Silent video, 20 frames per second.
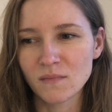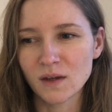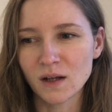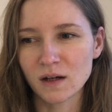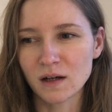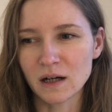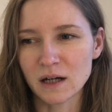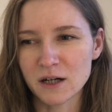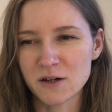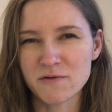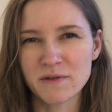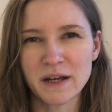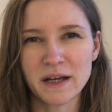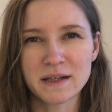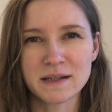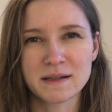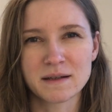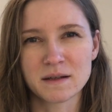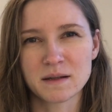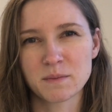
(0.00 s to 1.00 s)
uh,
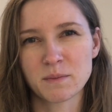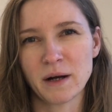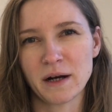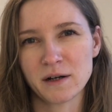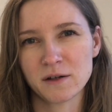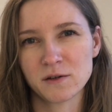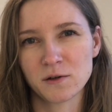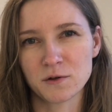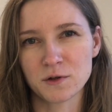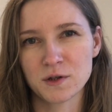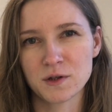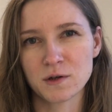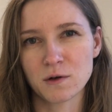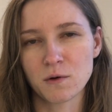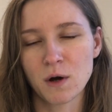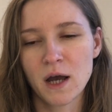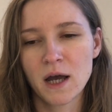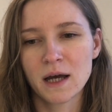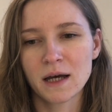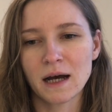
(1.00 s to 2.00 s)
creates this paradox. So
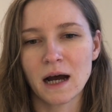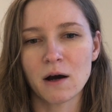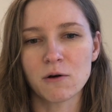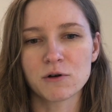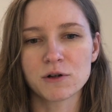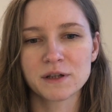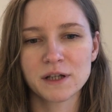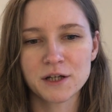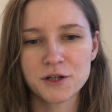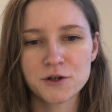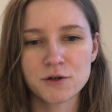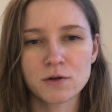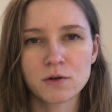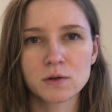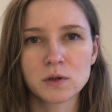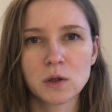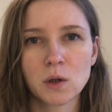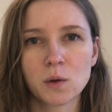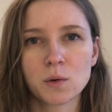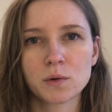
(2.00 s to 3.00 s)
our natural
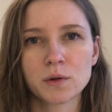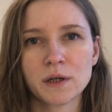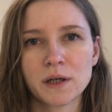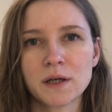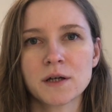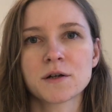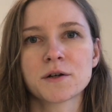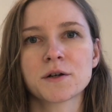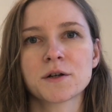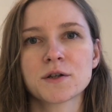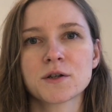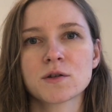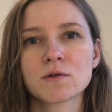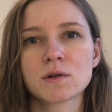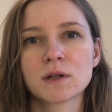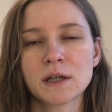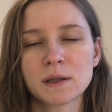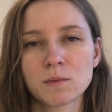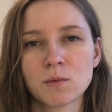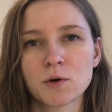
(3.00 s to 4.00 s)
goal here is to
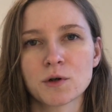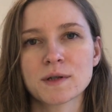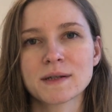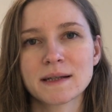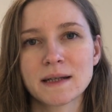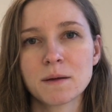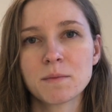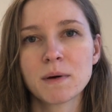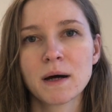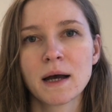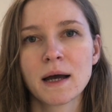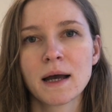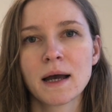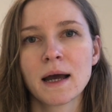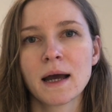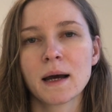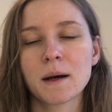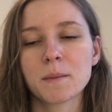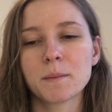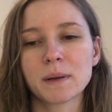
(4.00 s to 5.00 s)
get more sleep,
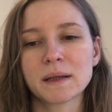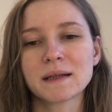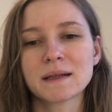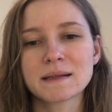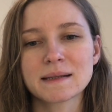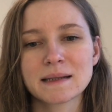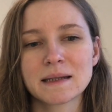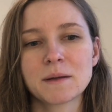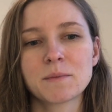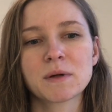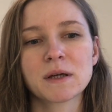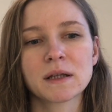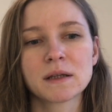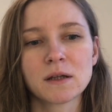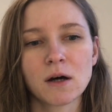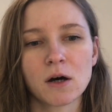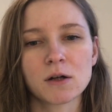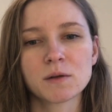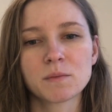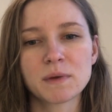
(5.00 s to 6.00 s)
but the sleep
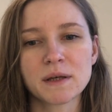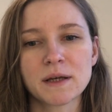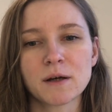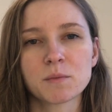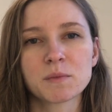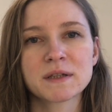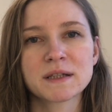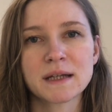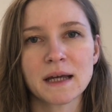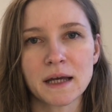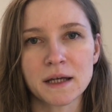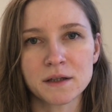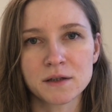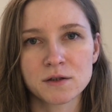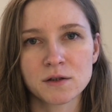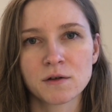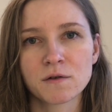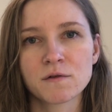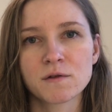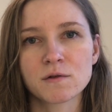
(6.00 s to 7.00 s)
cannot be obtained
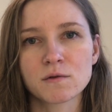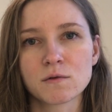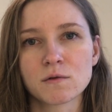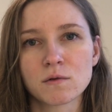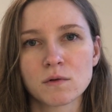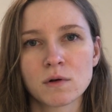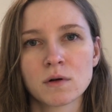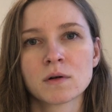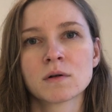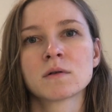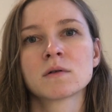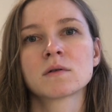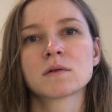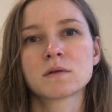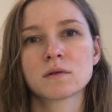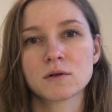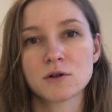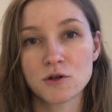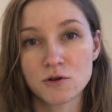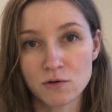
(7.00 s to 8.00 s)
through
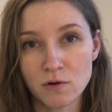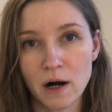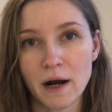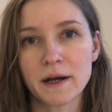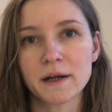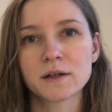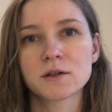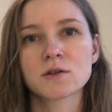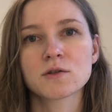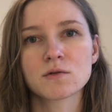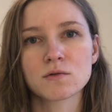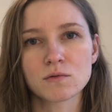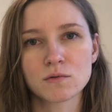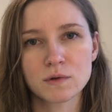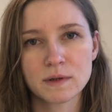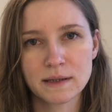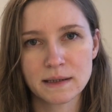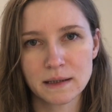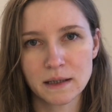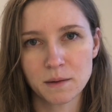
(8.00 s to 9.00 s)
trying to
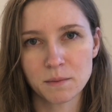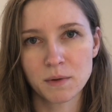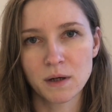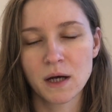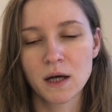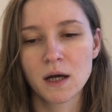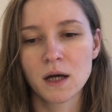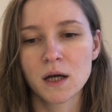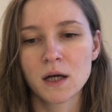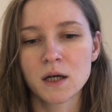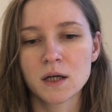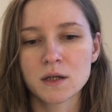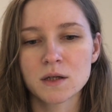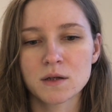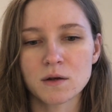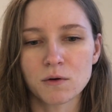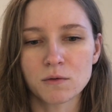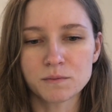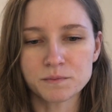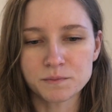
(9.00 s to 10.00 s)
sleep. So